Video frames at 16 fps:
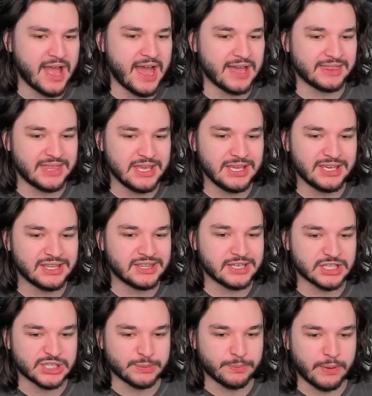I think in
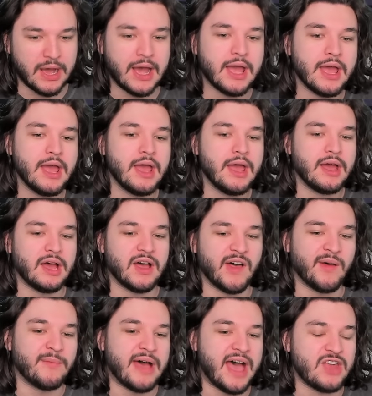this spot,
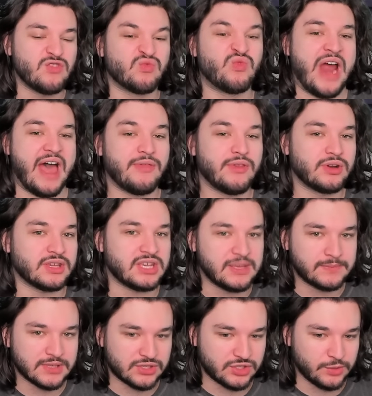I'd rather
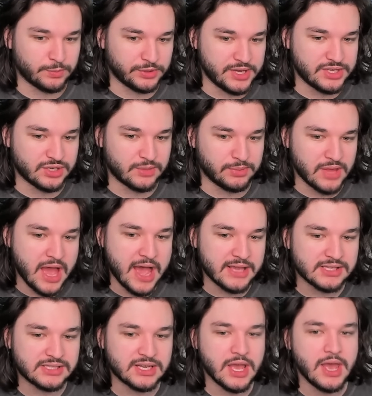keep the Super Laser
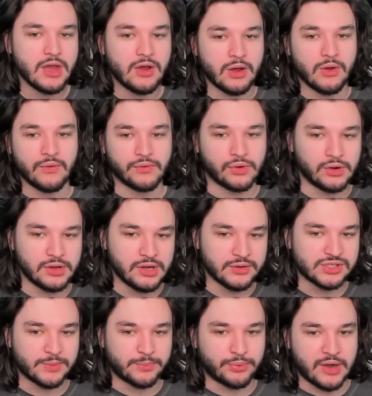Blast over,
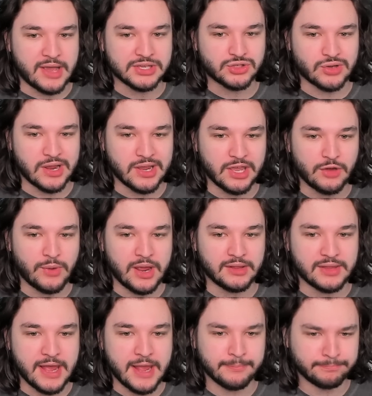Surprise Strike and
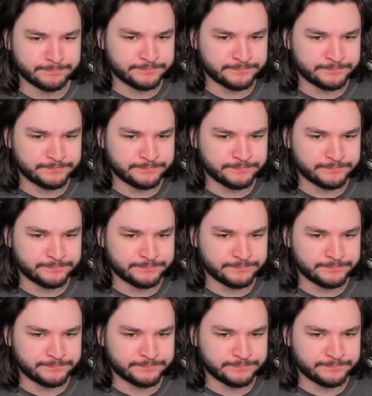Waylay,